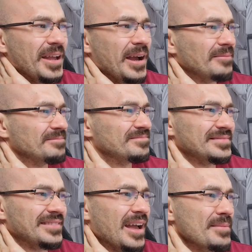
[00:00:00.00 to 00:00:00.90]
Yeah,
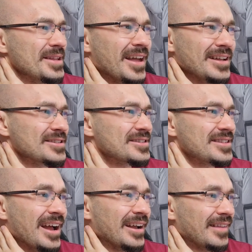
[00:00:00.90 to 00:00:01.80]
I mean that's
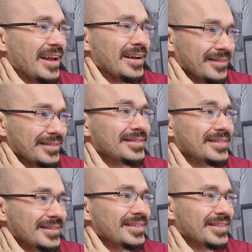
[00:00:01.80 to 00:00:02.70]
that that
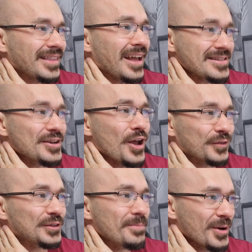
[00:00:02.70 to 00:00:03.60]
that's
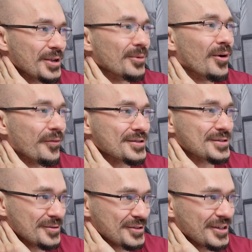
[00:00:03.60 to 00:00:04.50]
enough to put you off a of
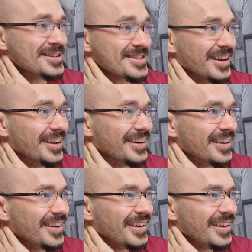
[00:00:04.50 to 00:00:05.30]
sushi, isn't it?